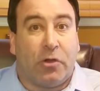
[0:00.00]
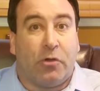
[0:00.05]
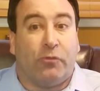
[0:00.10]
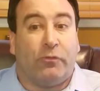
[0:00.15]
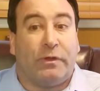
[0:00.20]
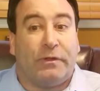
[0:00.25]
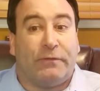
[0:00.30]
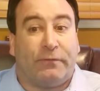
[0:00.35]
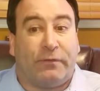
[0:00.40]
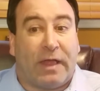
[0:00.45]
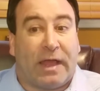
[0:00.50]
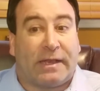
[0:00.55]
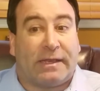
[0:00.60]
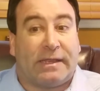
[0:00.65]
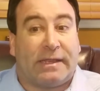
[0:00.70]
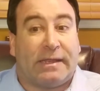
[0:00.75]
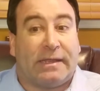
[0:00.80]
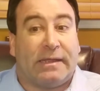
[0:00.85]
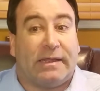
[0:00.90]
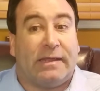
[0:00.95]

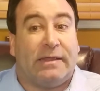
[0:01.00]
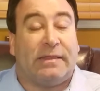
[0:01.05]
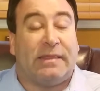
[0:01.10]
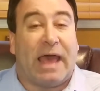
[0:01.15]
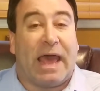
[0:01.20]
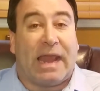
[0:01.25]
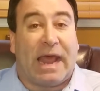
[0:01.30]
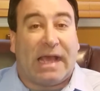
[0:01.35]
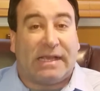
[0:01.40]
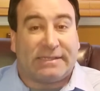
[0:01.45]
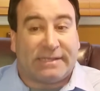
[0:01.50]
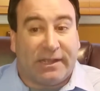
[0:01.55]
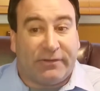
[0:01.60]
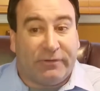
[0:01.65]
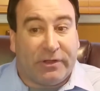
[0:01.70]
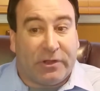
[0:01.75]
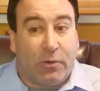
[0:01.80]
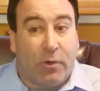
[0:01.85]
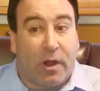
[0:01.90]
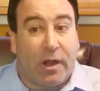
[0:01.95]
reflecting that asset
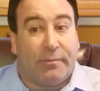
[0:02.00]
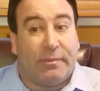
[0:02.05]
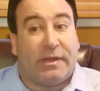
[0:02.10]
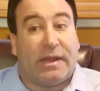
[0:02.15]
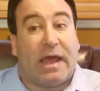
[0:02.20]
requirement